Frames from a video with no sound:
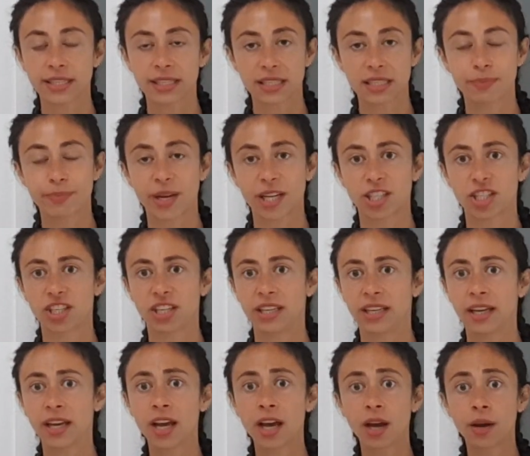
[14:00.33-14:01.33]

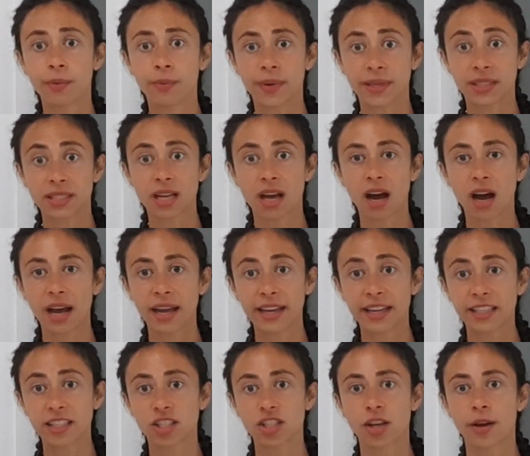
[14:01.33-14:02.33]
especially when
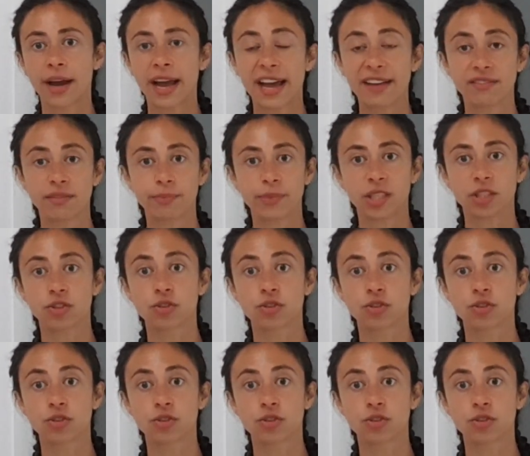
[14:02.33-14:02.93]
tired. So I haven't been